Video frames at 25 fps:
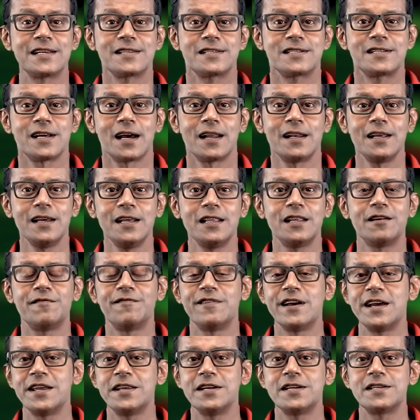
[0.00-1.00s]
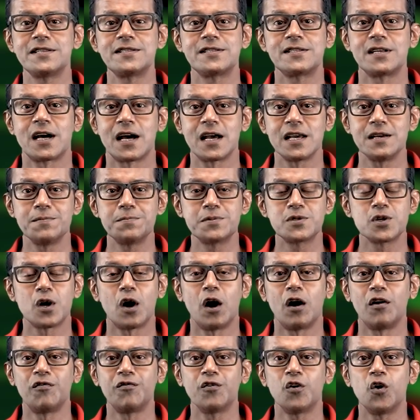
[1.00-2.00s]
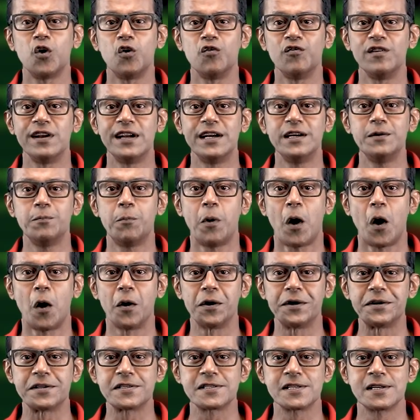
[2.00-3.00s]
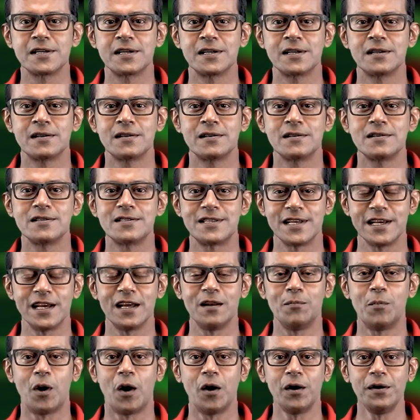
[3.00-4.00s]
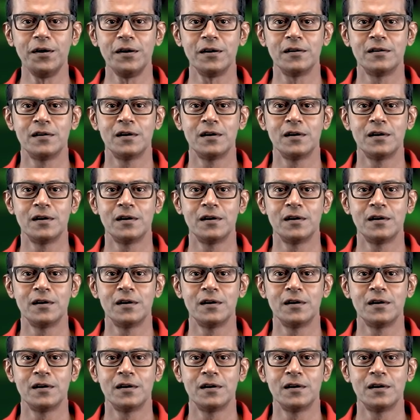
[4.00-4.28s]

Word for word: us study the various types of covalent bonds. Single bond.